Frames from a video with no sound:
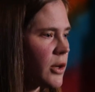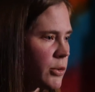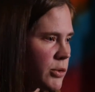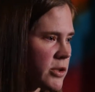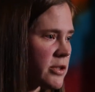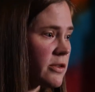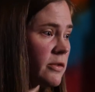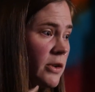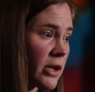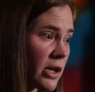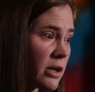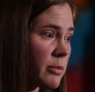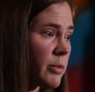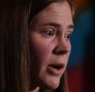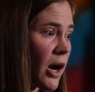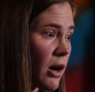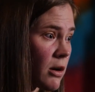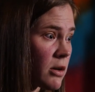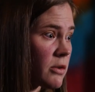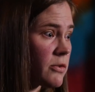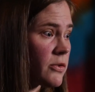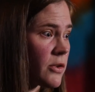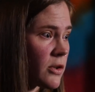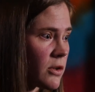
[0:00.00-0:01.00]
was a very
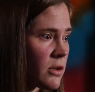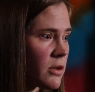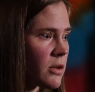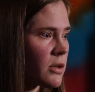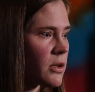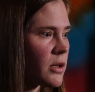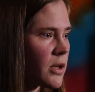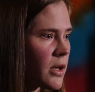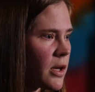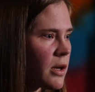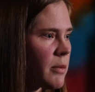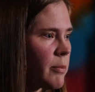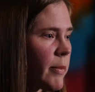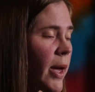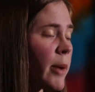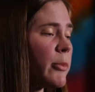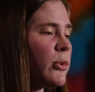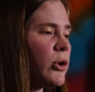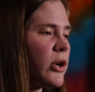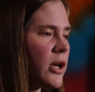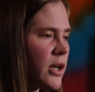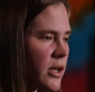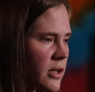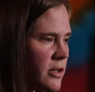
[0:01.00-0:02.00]
powerful
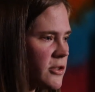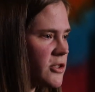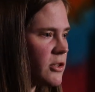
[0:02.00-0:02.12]
memory.